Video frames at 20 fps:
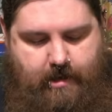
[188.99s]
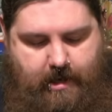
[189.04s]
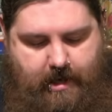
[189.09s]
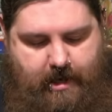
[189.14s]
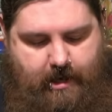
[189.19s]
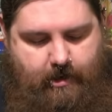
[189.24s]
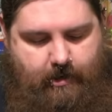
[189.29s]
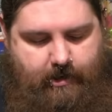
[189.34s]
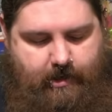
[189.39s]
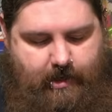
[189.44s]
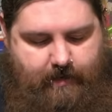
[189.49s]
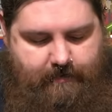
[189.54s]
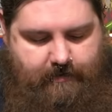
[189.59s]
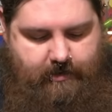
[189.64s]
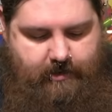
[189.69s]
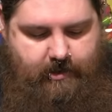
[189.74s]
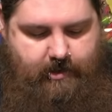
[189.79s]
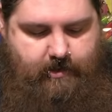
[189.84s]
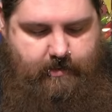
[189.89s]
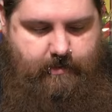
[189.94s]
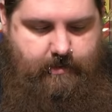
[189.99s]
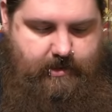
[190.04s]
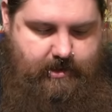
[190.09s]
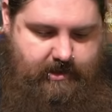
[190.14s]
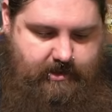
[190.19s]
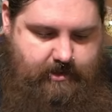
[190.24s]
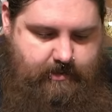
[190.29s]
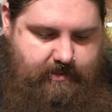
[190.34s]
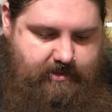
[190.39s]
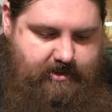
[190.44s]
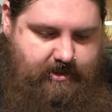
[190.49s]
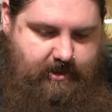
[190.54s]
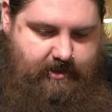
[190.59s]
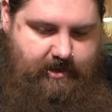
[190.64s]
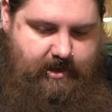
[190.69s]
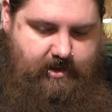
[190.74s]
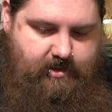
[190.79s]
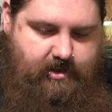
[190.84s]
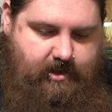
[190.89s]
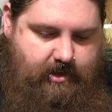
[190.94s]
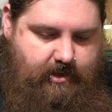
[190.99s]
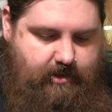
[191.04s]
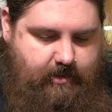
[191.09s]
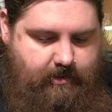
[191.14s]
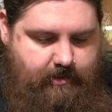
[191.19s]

And all you have to do to install the head shell